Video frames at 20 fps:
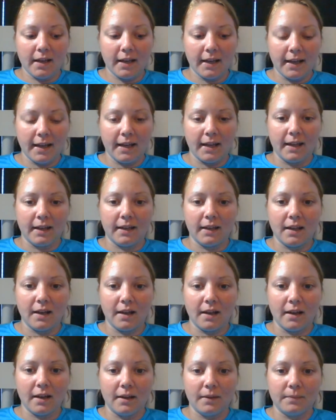
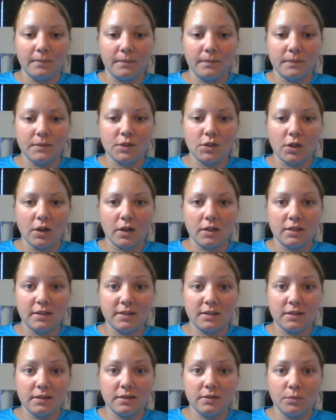And so I
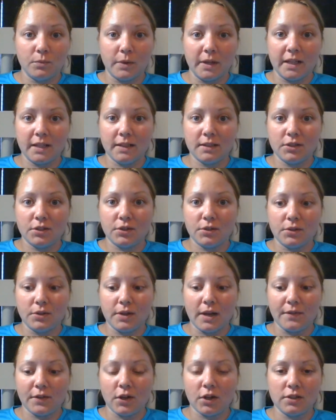just went to
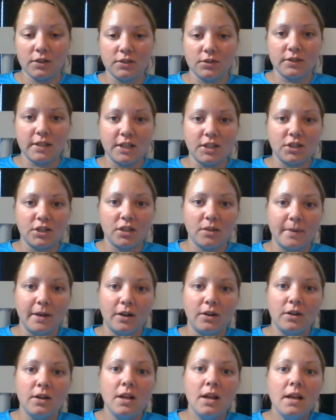have a consultation about